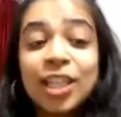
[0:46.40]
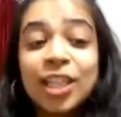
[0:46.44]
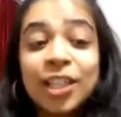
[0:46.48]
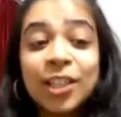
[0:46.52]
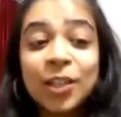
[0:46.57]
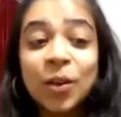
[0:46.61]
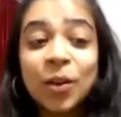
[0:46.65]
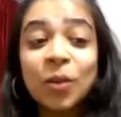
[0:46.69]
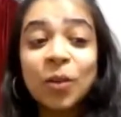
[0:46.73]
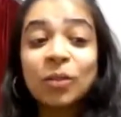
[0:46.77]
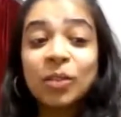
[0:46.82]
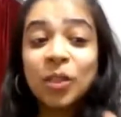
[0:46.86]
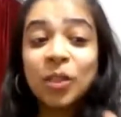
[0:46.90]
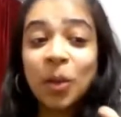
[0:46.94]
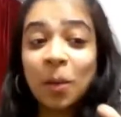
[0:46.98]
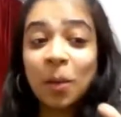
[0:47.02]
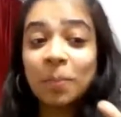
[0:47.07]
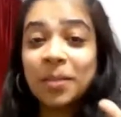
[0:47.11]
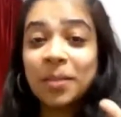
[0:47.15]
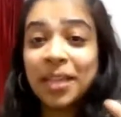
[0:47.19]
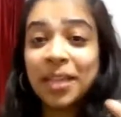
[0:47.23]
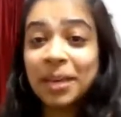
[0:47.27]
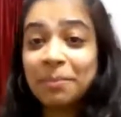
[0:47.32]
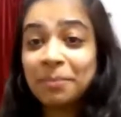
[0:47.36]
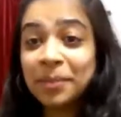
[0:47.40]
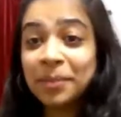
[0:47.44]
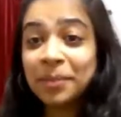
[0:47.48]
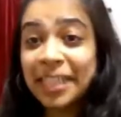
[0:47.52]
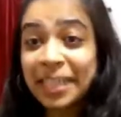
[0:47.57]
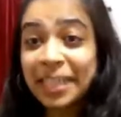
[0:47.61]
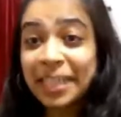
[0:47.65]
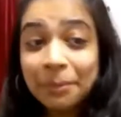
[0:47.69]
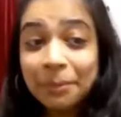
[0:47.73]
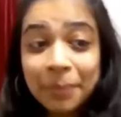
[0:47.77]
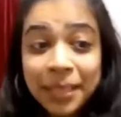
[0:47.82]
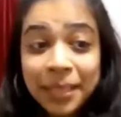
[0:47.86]
so top 10
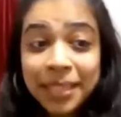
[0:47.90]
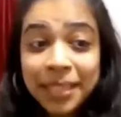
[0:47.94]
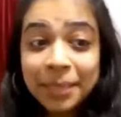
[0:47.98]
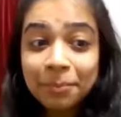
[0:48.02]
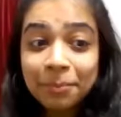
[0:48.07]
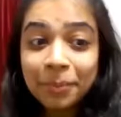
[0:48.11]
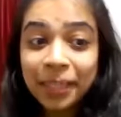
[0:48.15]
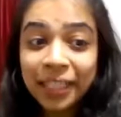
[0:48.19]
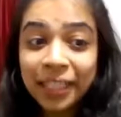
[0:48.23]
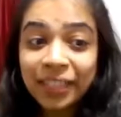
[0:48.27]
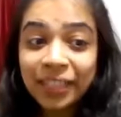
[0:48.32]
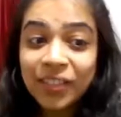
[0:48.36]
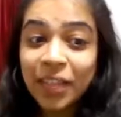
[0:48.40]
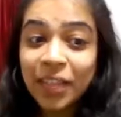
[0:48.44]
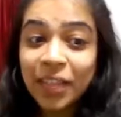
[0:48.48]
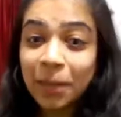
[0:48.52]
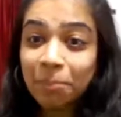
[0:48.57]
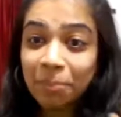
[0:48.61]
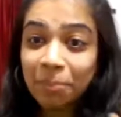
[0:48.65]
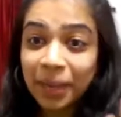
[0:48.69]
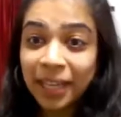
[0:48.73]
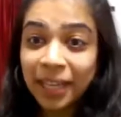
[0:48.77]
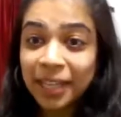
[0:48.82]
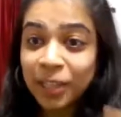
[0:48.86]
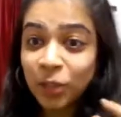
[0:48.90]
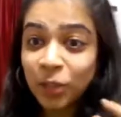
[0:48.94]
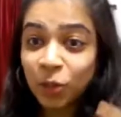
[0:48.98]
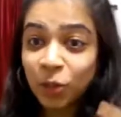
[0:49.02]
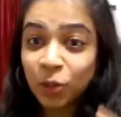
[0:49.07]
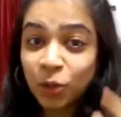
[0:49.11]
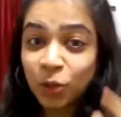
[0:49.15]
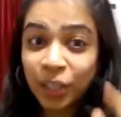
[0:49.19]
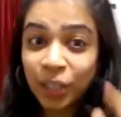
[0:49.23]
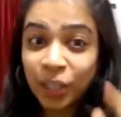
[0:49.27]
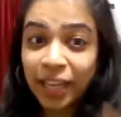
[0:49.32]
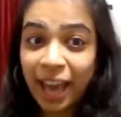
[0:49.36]
limiting beliefs that parents
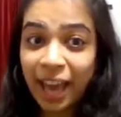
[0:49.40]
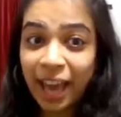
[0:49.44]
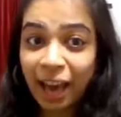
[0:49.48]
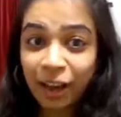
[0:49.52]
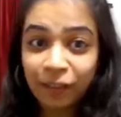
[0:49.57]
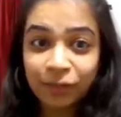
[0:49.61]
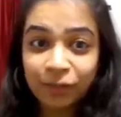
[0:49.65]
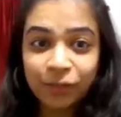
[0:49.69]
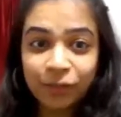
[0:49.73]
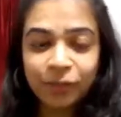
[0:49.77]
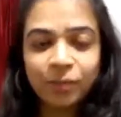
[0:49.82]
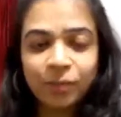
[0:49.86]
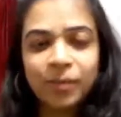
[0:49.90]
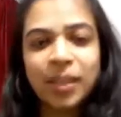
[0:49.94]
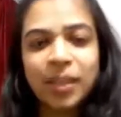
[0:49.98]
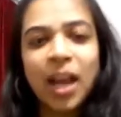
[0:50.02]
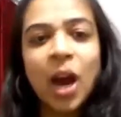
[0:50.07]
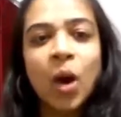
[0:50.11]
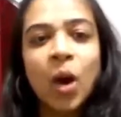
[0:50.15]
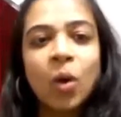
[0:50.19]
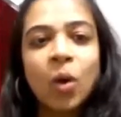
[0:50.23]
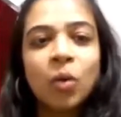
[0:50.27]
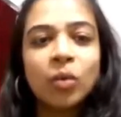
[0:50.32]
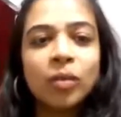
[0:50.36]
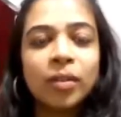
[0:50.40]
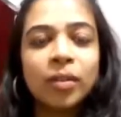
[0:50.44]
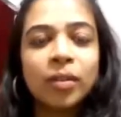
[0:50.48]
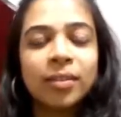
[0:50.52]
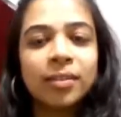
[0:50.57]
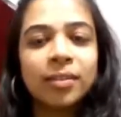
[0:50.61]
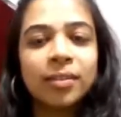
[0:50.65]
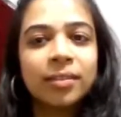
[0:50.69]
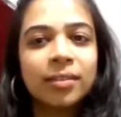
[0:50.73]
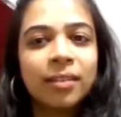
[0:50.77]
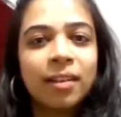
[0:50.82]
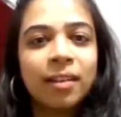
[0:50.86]
usually have. Now,
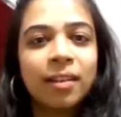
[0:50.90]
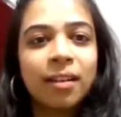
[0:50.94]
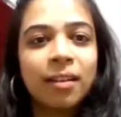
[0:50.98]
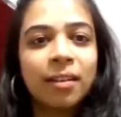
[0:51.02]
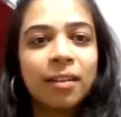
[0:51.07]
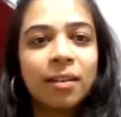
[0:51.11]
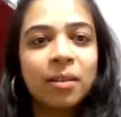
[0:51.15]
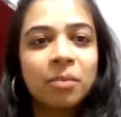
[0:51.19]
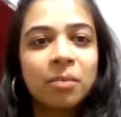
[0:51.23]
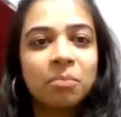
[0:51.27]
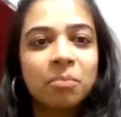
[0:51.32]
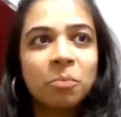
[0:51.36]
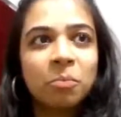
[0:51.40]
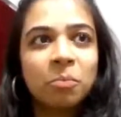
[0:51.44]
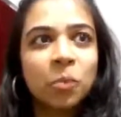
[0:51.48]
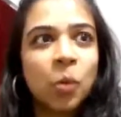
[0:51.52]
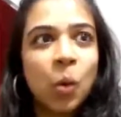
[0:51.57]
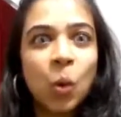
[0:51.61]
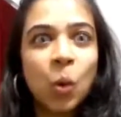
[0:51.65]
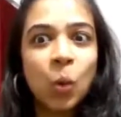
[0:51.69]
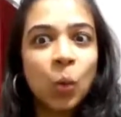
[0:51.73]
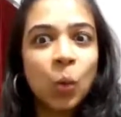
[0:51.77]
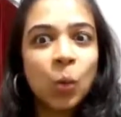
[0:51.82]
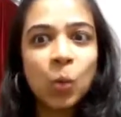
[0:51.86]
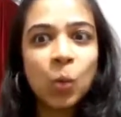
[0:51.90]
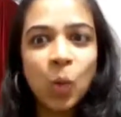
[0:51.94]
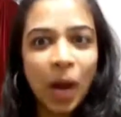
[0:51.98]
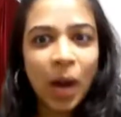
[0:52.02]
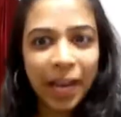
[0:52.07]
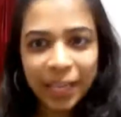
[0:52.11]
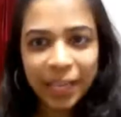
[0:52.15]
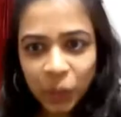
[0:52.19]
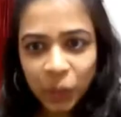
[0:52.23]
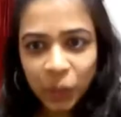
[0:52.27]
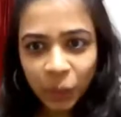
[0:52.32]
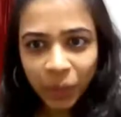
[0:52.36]
uh,
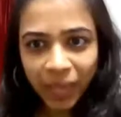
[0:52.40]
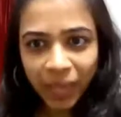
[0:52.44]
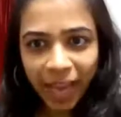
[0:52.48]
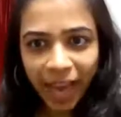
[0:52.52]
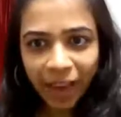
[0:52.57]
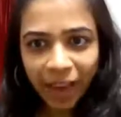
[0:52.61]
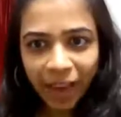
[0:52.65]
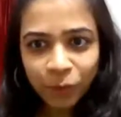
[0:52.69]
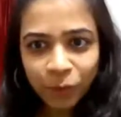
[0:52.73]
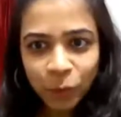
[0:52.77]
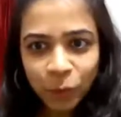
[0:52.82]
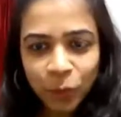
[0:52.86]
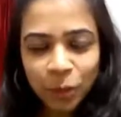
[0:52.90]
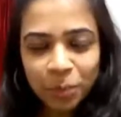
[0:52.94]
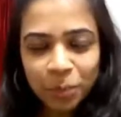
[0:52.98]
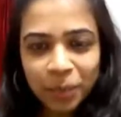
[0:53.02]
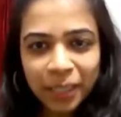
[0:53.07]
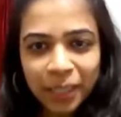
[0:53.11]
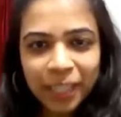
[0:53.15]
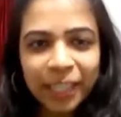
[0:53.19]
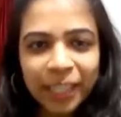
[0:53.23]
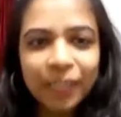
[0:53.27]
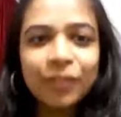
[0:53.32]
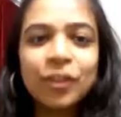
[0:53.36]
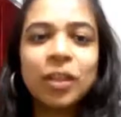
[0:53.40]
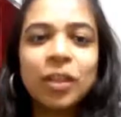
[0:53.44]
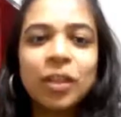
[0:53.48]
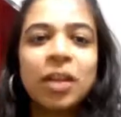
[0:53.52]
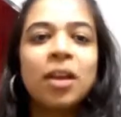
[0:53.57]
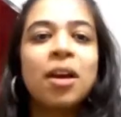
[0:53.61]
why do we have those beliefs?